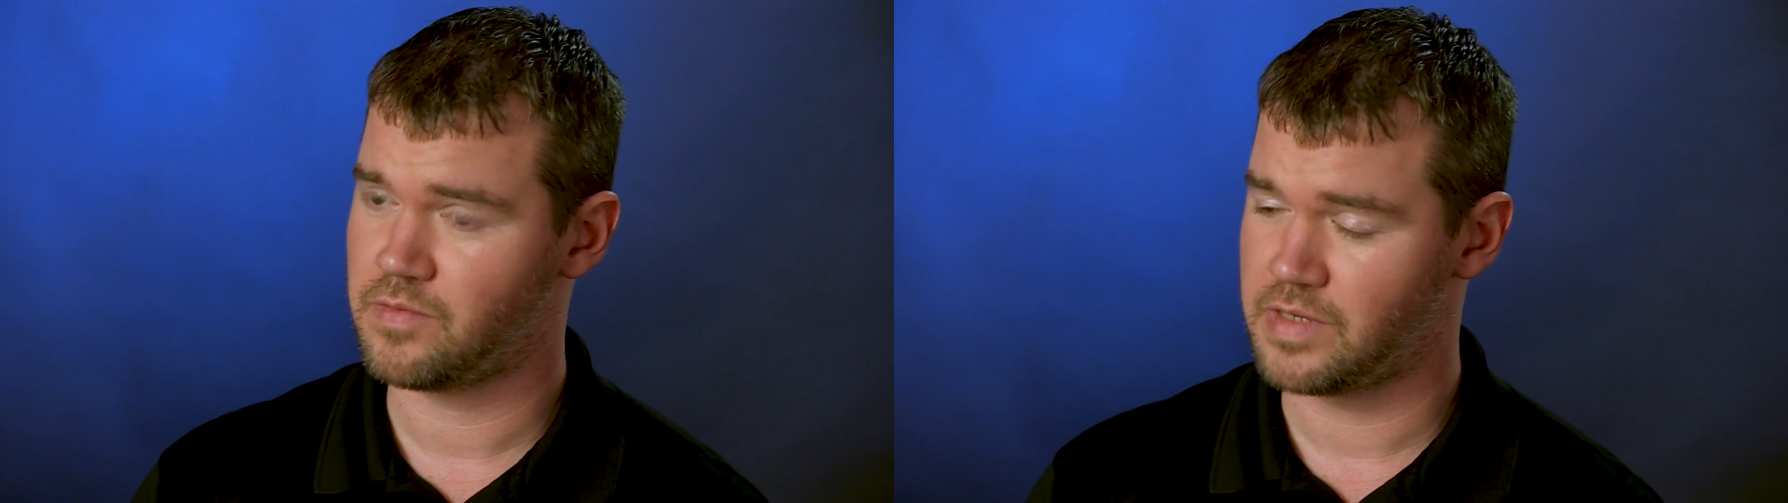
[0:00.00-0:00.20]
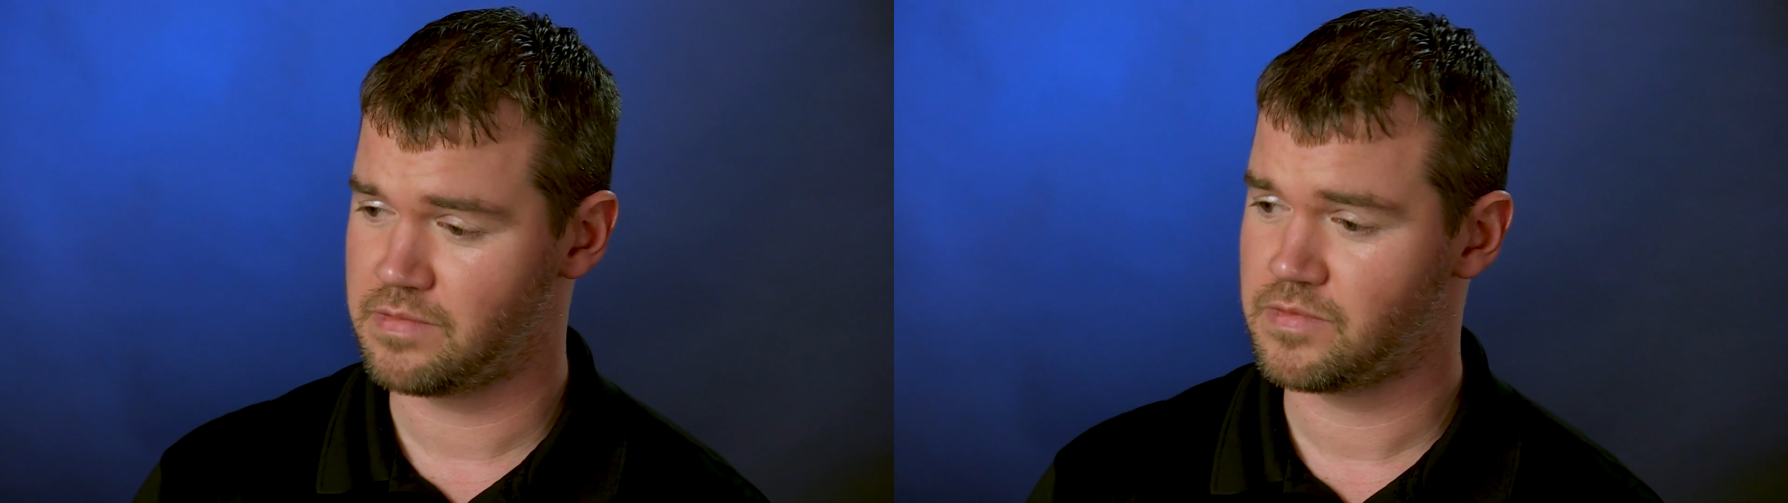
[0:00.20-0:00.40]

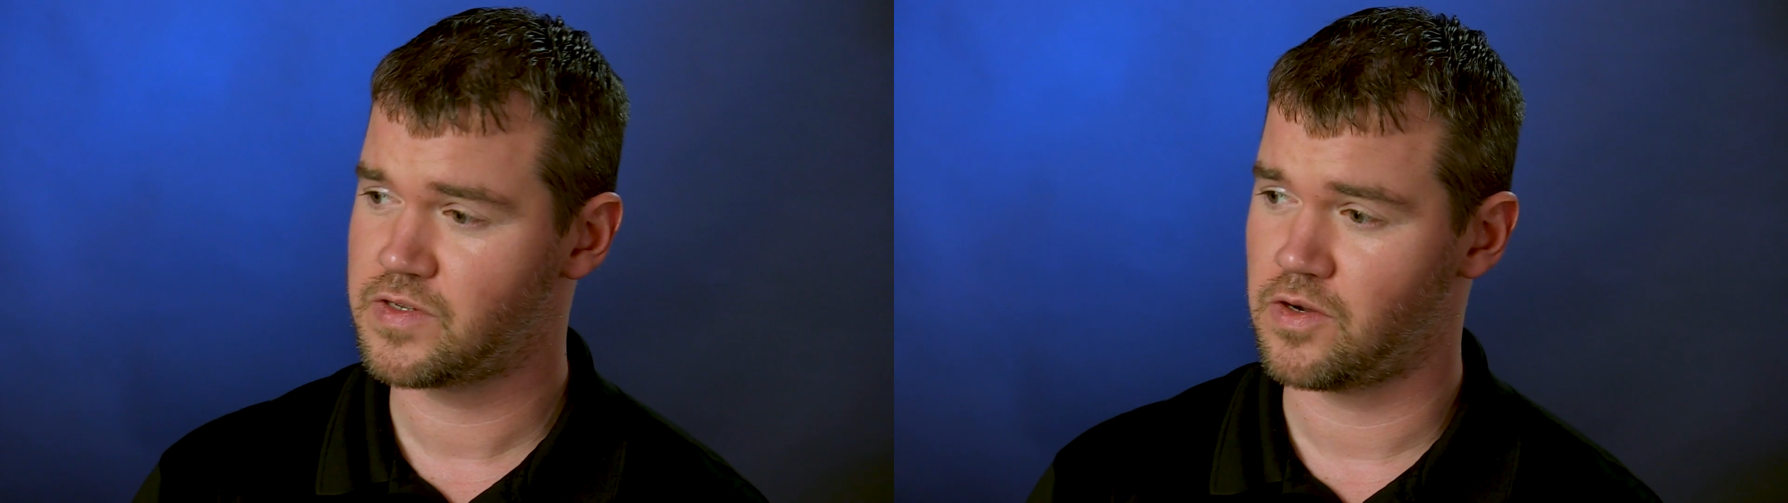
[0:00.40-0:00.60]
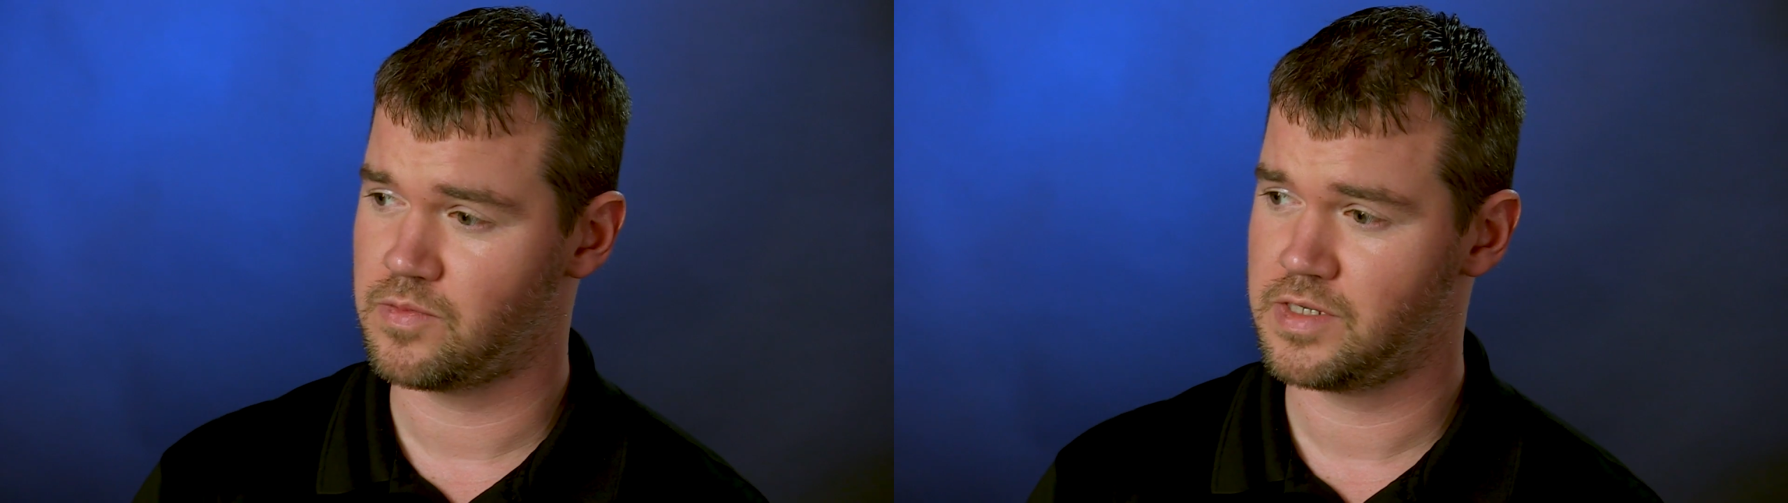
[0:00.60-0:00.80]
He
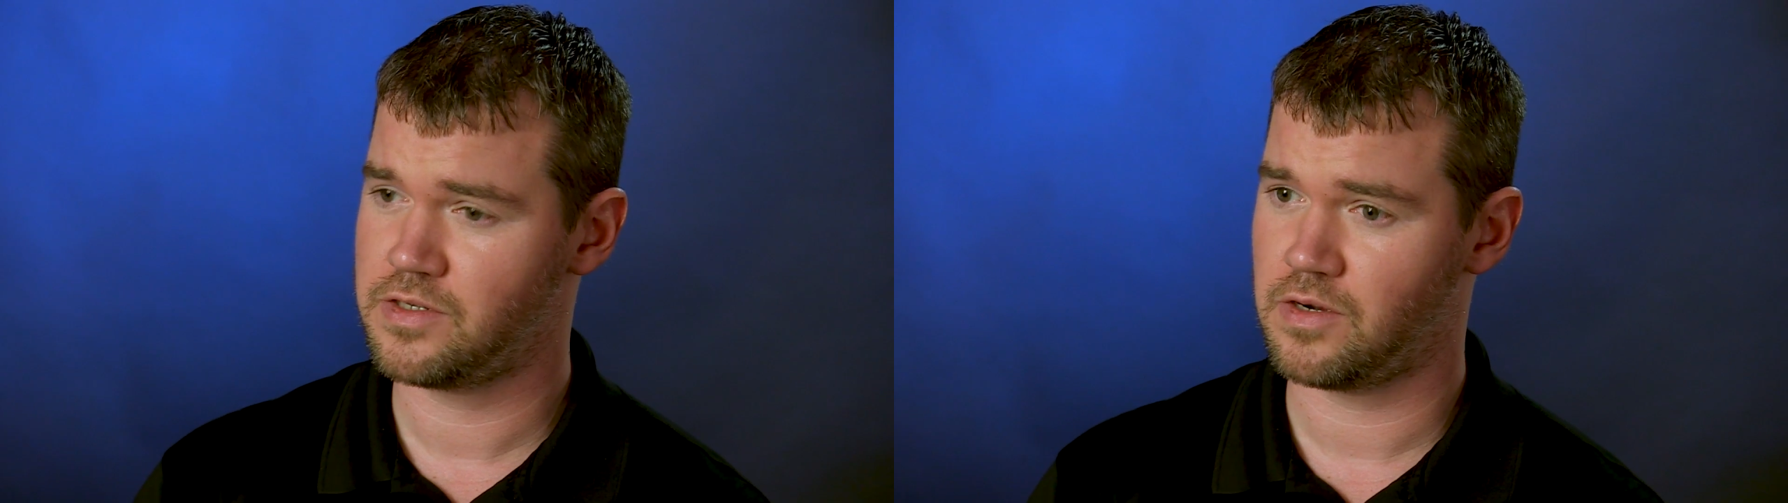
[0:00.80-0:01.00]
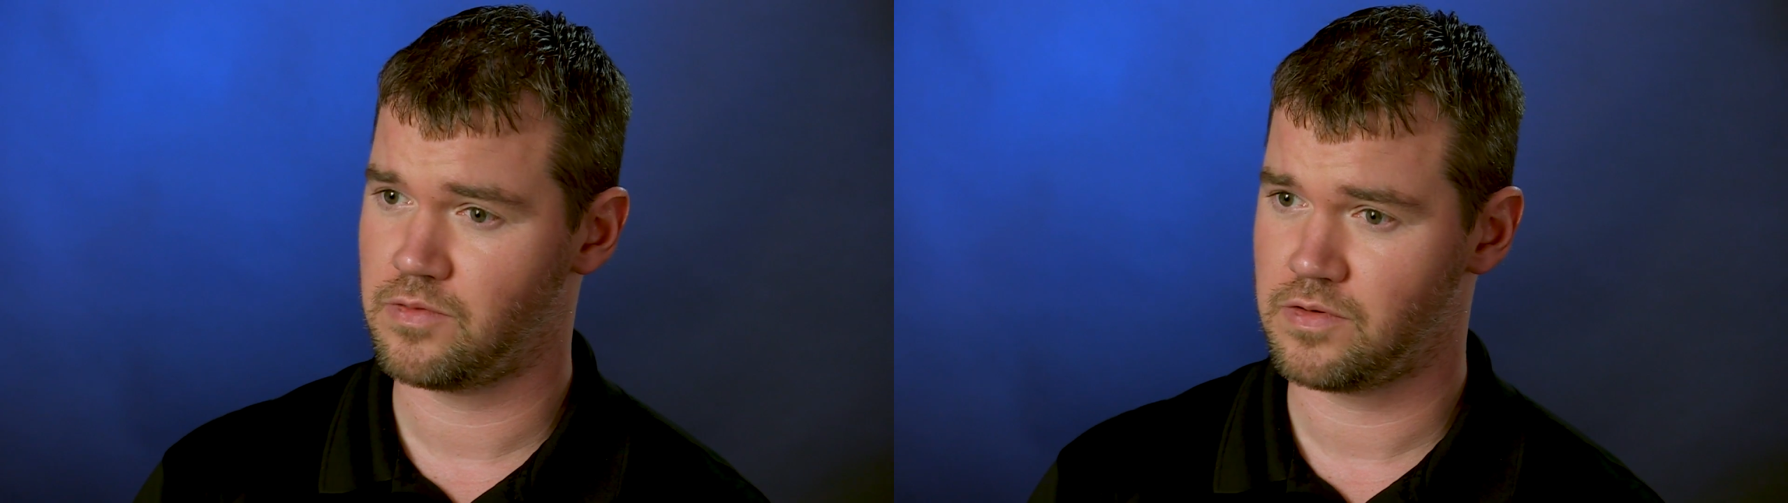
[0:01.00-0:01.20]
scoped his
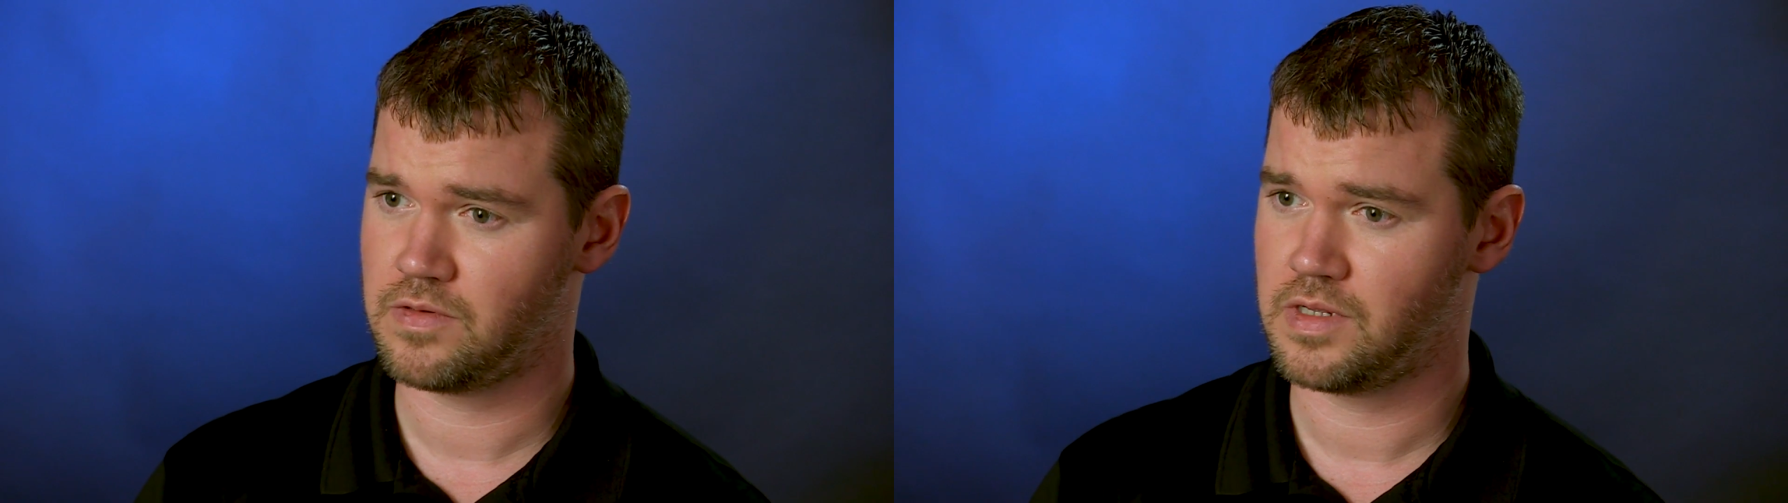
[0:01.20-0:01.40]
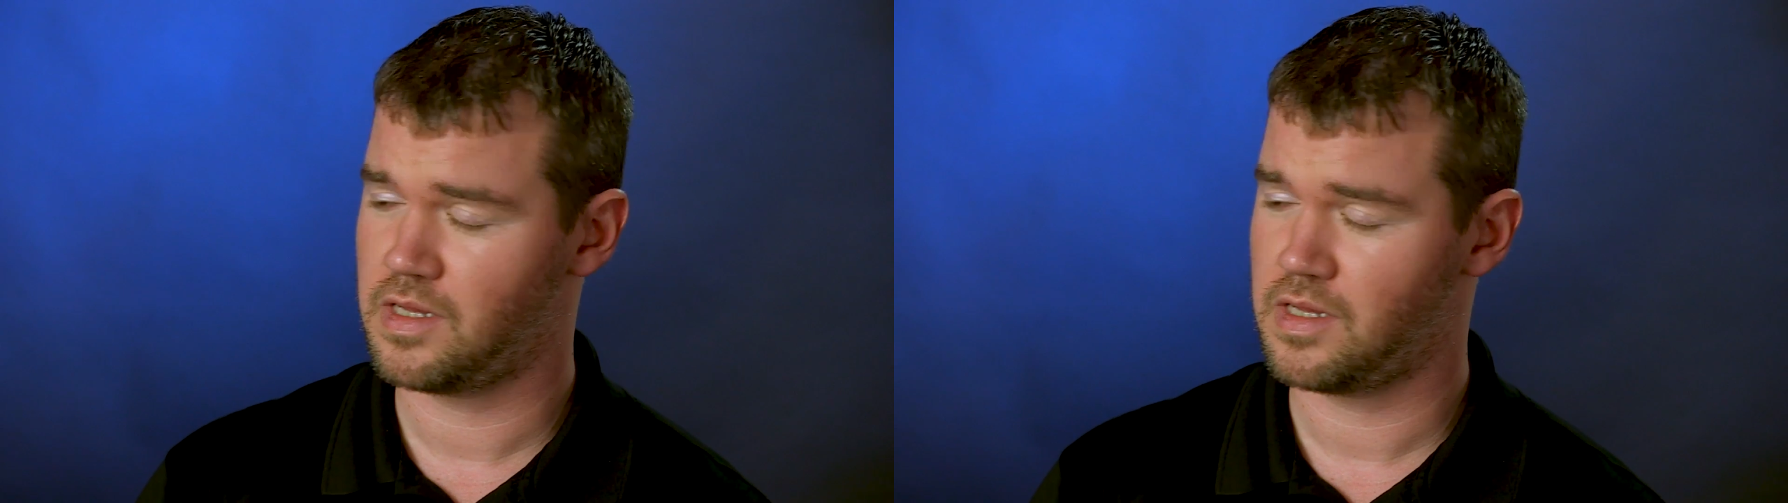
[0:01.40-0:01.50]
shoulder,